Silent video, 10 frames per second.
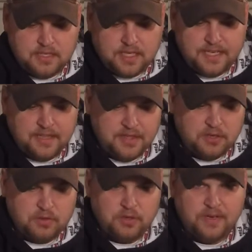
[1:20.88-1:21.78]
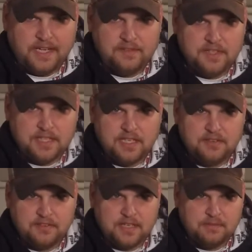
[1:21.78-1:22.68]
I didn't throw a real heavy line
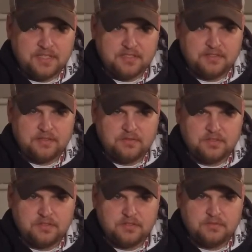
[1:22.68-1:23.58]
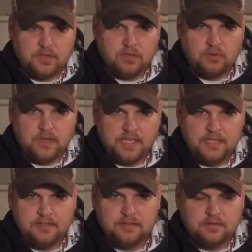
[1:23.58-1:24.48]
on that because I was throwing such a smaller
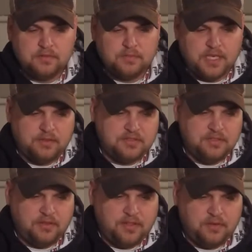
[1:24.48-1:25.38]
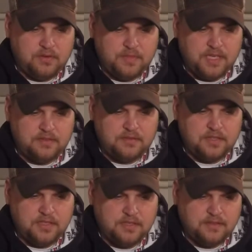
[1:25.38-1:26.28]
weight, but I was still throwing about
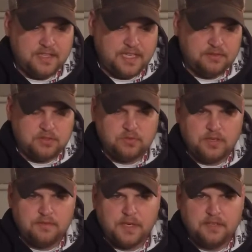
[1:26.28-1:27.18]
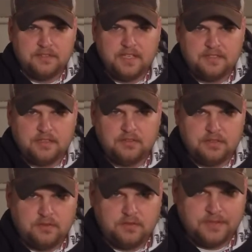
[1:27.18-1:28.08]
I think that was 12-pound test I was
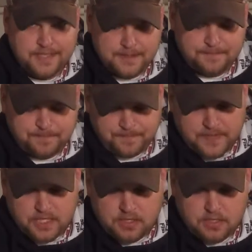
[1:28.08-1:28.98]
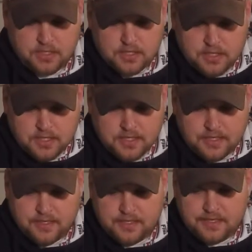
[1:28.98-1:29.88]
throwing on that.
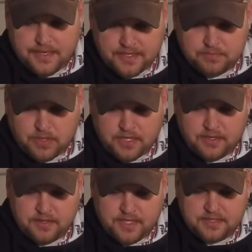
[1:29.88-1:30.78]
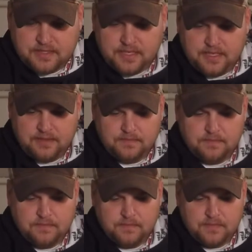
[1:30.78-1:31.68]
And then the next key
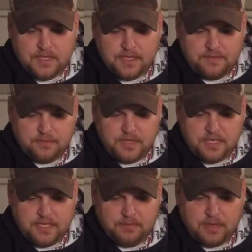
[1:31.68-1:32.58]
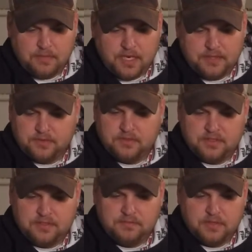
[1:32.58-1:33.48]
thing for me to get my bites was this